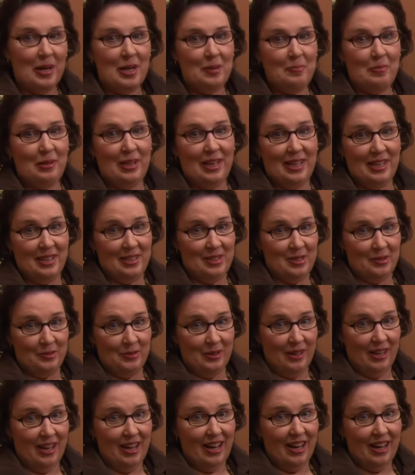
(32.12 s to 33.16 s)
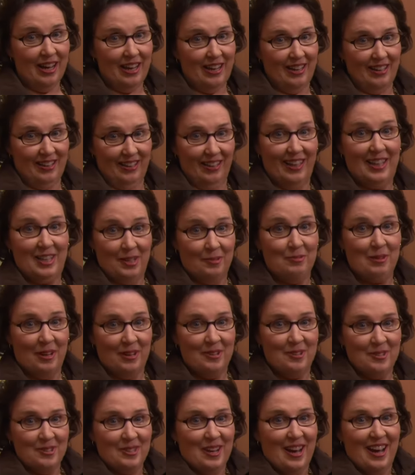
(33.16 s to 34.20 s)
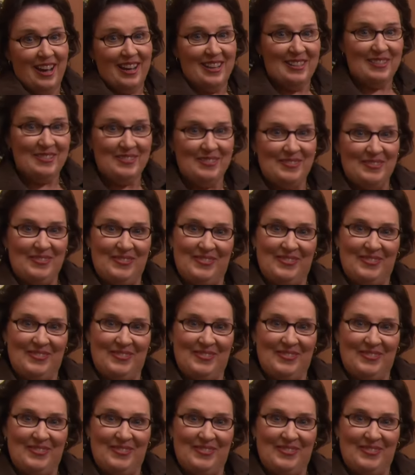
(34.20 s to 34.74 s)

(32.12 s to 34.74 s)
party planning's a real high, like a runner's high.